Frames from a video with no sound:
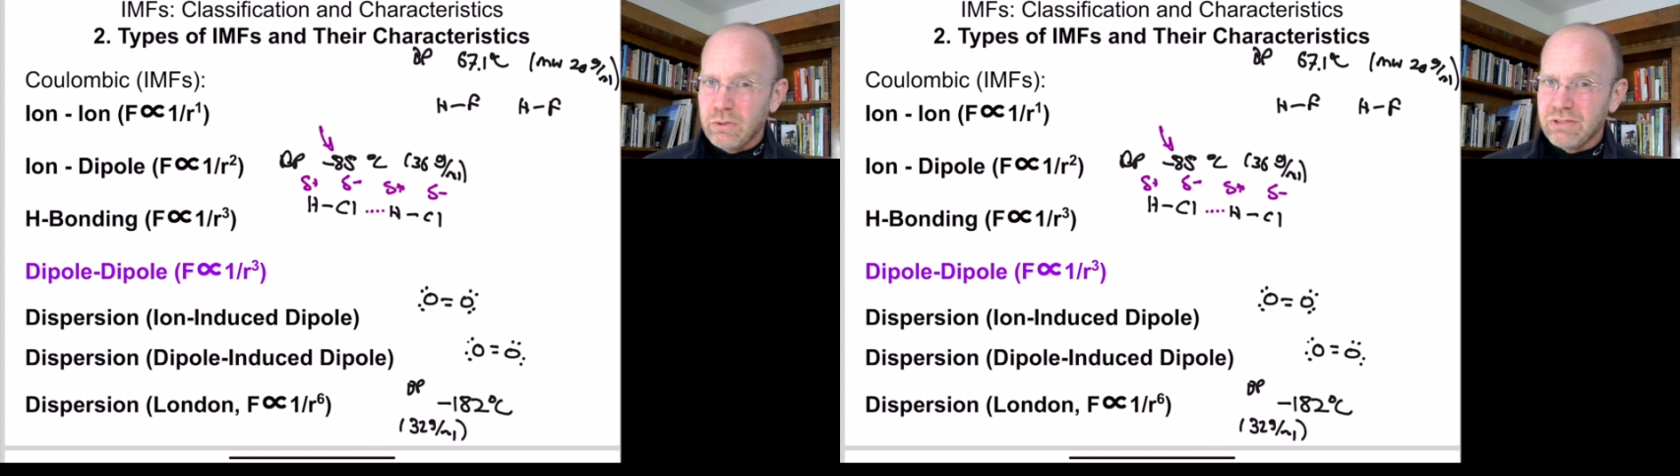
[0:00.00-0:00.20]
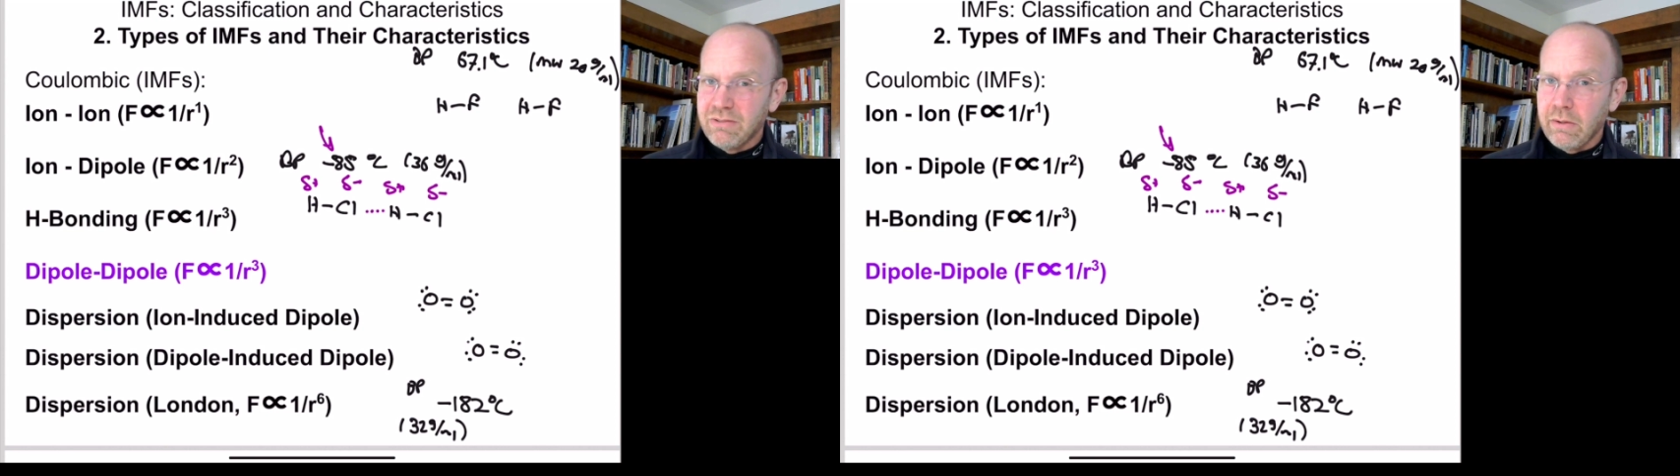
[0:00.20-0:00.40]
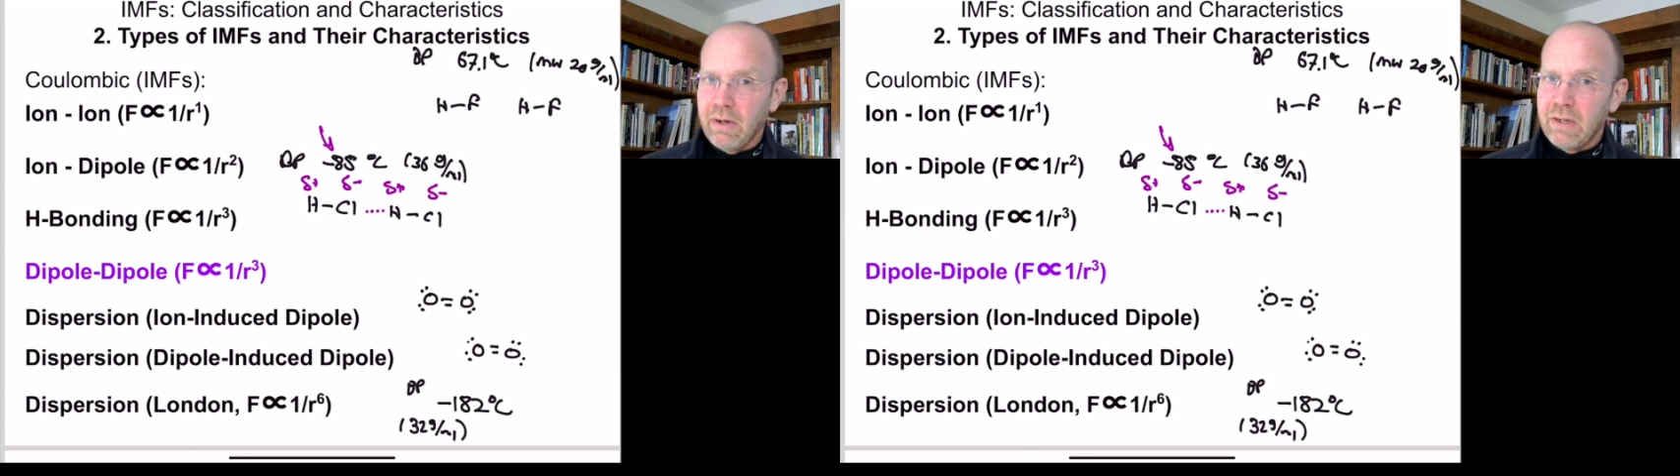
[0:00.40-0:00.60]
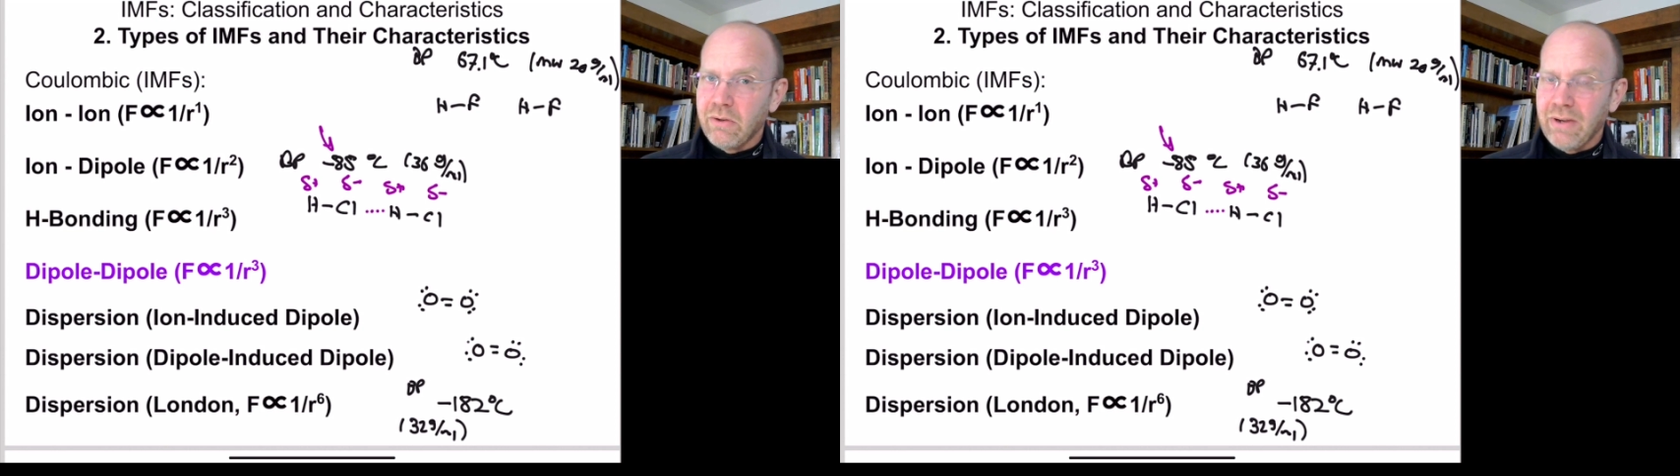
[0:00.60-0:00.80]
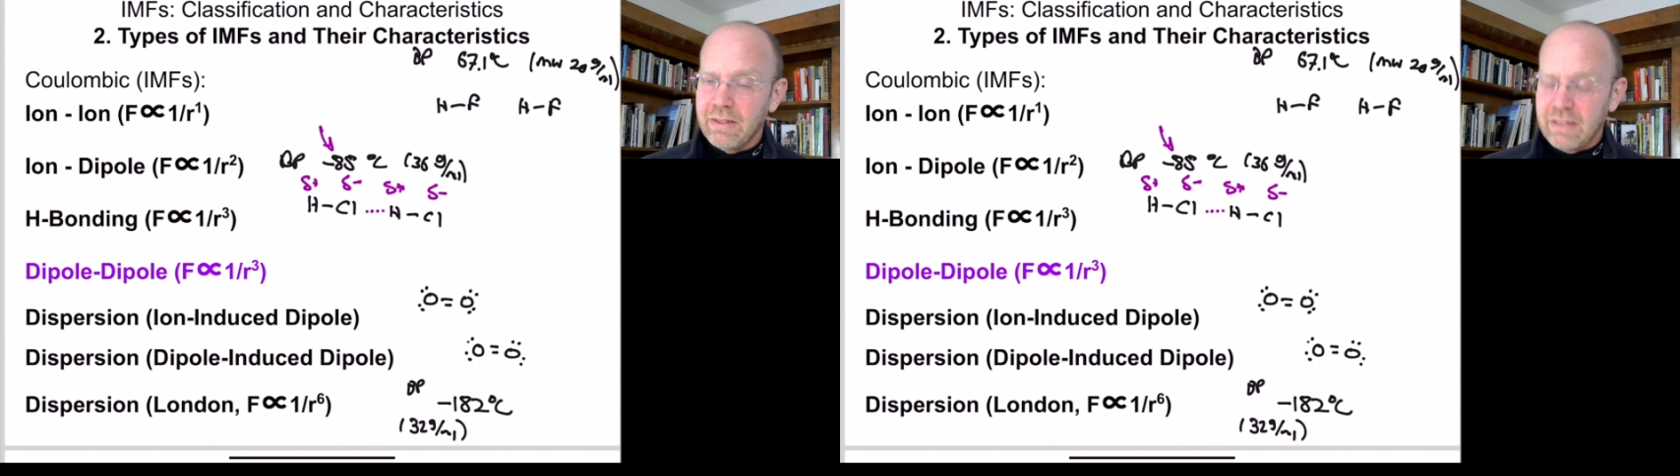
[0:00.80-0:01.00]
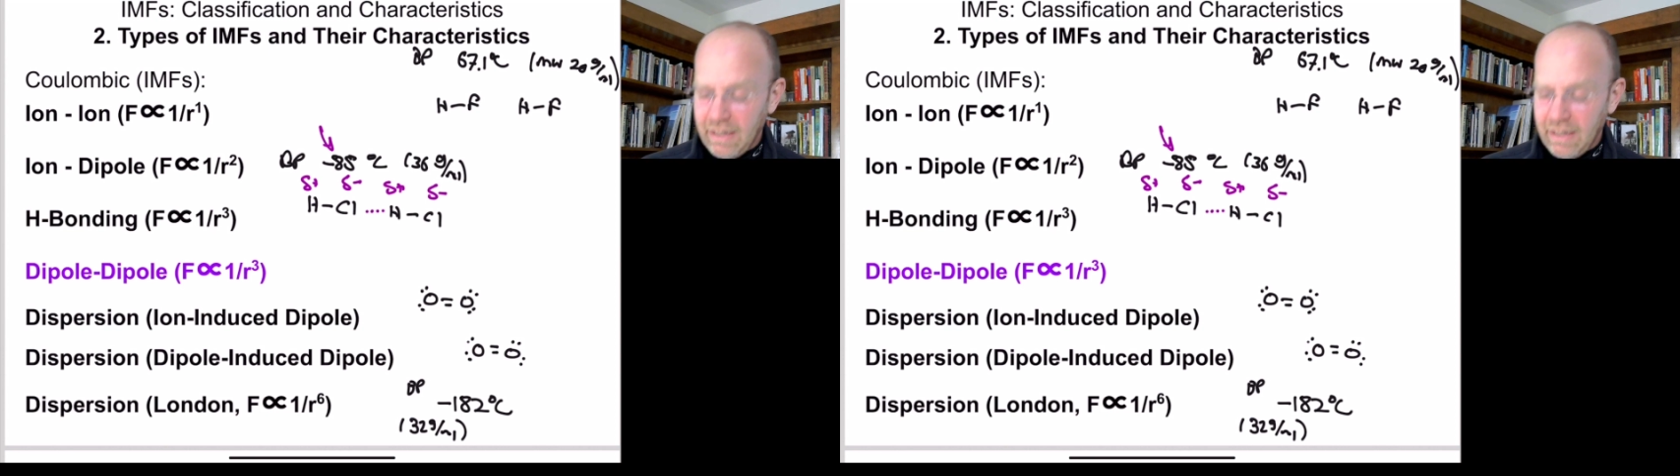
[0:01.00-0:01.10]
which is another hydrohalic